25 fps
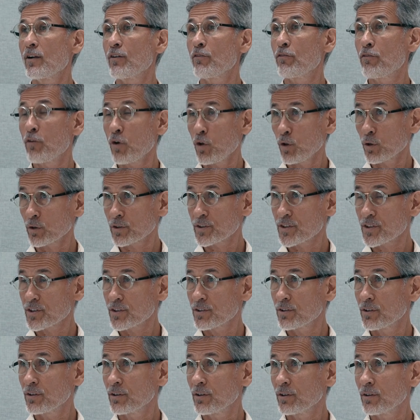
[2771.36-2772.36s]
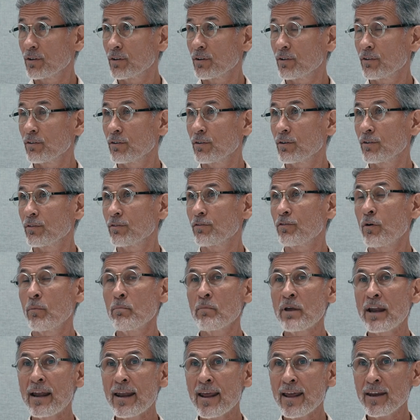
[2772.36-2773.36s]
folks for
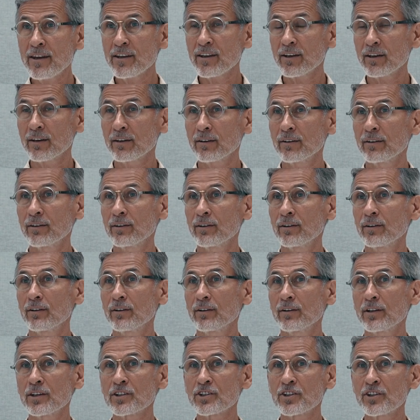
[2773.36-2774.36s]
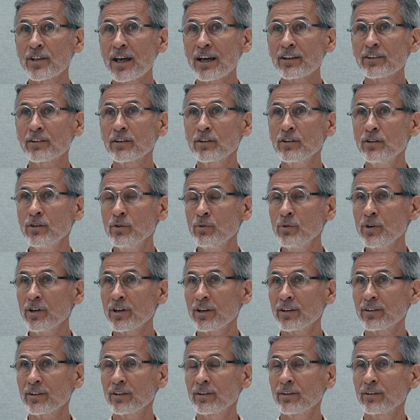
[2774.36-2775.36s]
millennia. There's nothing new
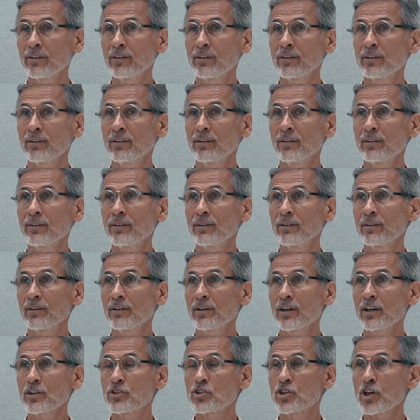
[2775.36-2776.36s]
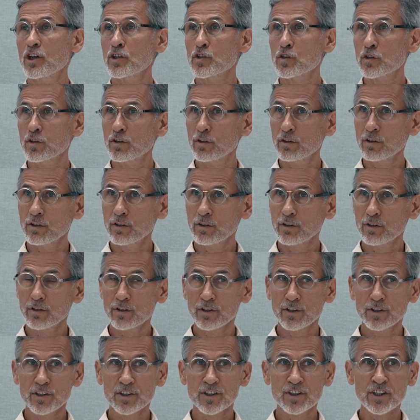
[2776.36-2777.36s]
in it. It's just
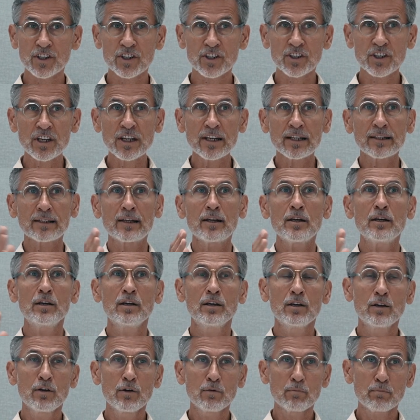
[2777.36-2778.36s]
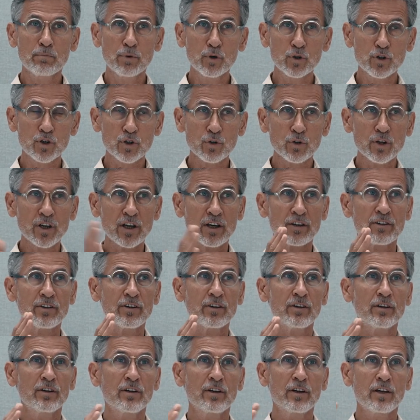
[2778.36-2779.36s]
succinctly put
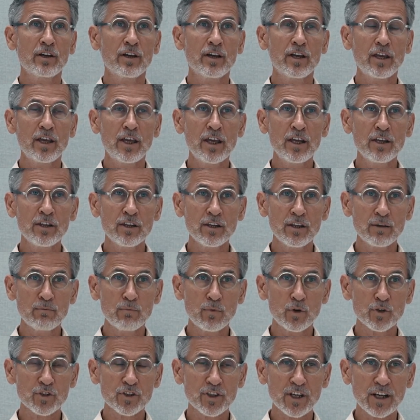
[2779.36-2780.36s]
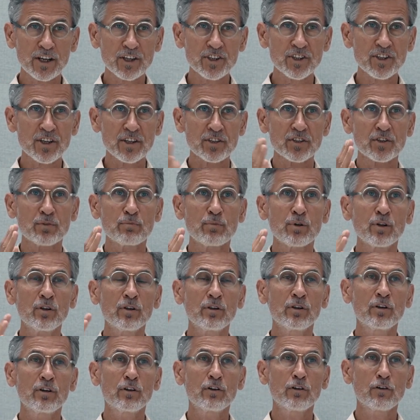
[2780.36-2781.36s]
together in the most
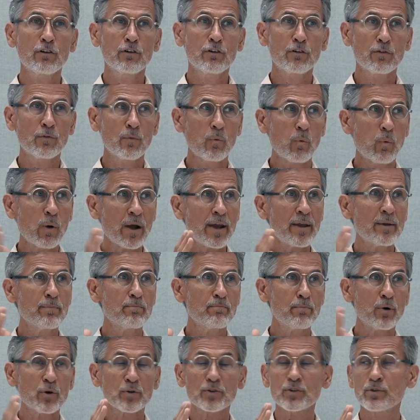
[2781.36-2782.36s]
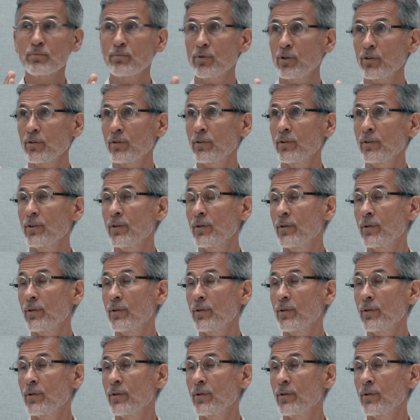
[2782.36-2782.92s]
accessible way possible.